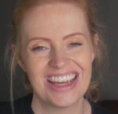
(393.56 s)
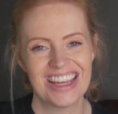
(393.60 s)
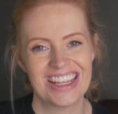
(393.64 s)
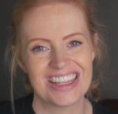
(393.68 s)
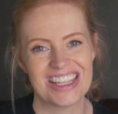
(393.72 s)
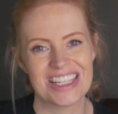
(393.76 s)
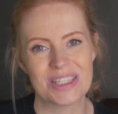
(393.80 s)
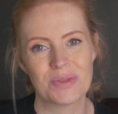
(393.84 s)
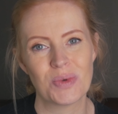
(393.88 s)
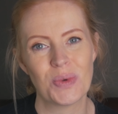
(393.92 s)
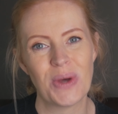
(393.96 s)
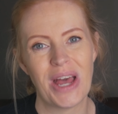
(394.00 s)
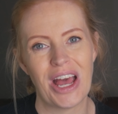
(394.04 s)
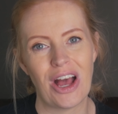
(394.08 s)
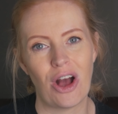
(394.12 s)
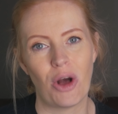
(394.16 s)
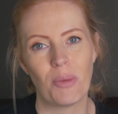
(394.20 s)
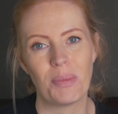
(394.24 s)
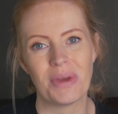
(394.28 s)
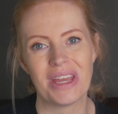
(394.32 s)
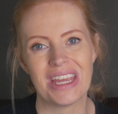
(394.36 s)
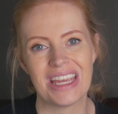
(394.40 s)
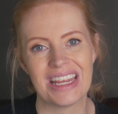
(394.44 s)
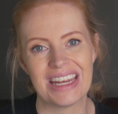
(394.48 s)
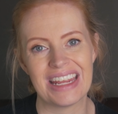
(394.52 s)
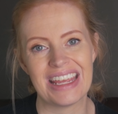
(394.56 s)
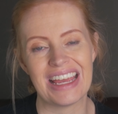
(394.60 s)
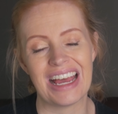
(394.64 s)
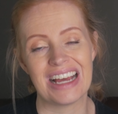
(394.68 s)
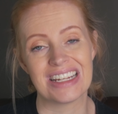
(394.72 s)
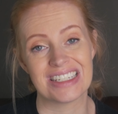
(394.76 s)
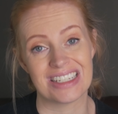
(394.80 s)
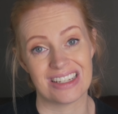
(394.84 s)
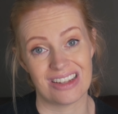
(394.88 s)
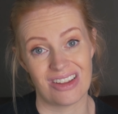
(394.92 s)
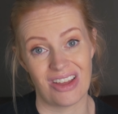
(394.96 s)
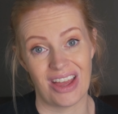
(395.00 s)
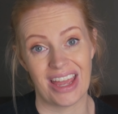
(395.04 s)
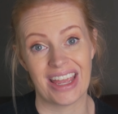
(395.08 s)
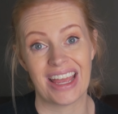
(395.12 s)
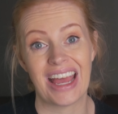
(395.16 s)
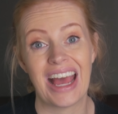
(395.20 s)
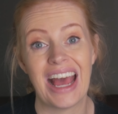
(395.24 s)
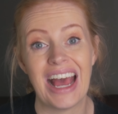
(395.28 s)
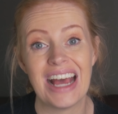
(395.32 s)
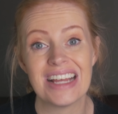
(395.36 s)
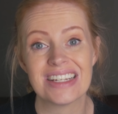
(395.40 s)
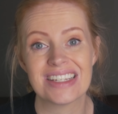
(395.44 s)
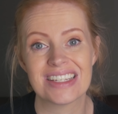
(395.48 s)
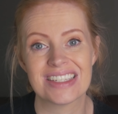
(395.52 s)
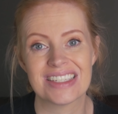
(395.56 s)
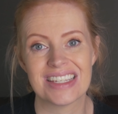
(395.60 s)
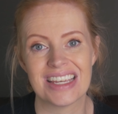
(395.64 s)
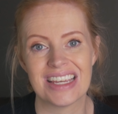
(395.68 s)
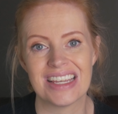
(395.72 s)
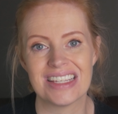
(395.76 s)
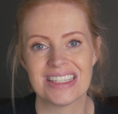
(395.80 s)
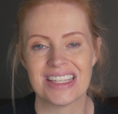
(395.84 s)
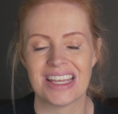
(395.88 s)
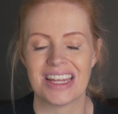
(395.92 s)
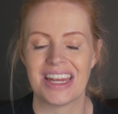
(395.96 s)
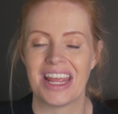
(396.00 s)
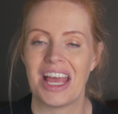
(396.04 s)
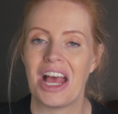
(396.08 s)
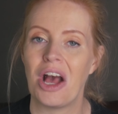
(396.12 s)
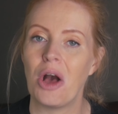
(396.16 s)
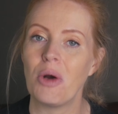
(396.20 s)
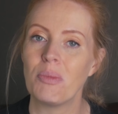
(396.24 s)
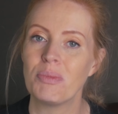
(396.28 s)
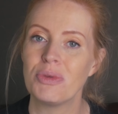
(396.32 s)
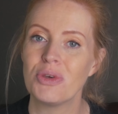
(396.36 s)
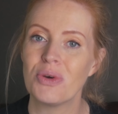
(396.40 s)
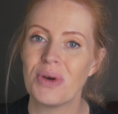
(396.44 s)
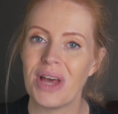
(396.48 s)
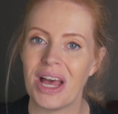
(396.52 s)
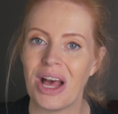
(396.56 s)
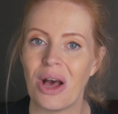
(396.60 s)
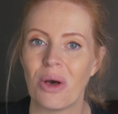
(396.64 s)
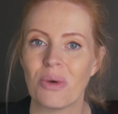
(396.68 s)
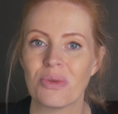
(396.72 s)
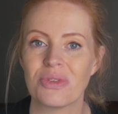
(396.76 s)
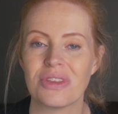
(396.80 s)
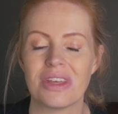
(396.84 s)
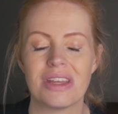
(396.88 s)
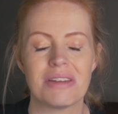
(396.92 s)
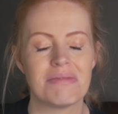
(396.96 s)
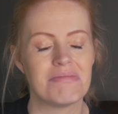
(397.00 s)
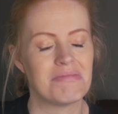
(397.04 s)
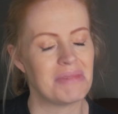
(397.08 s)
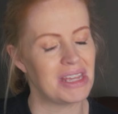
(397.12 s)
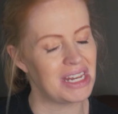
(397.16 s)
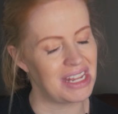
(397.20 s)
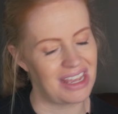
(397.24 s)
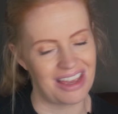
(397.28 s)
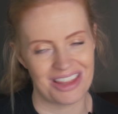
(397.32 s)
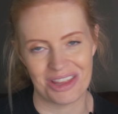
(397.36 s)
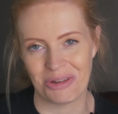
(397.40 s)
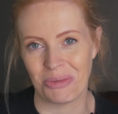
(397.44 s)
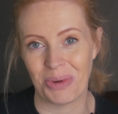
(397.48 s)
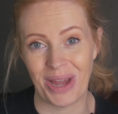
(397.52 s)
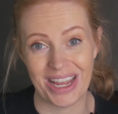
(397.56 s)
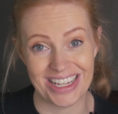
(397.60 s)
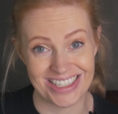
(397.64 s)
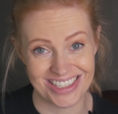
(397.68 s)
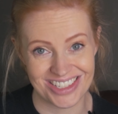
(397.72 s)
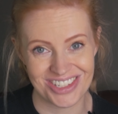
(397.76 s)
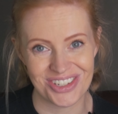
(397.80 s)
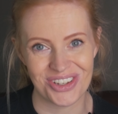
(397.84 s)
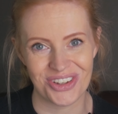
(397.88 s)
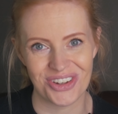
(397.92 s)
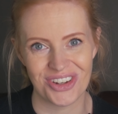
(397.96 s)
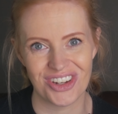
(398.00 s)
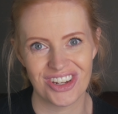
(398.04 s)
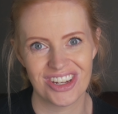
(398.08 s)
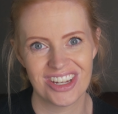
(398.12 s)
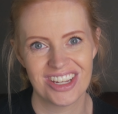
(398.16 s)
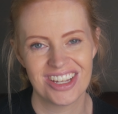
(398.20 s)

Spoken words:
This will help any underlying heart disease and help your health in many other ways too.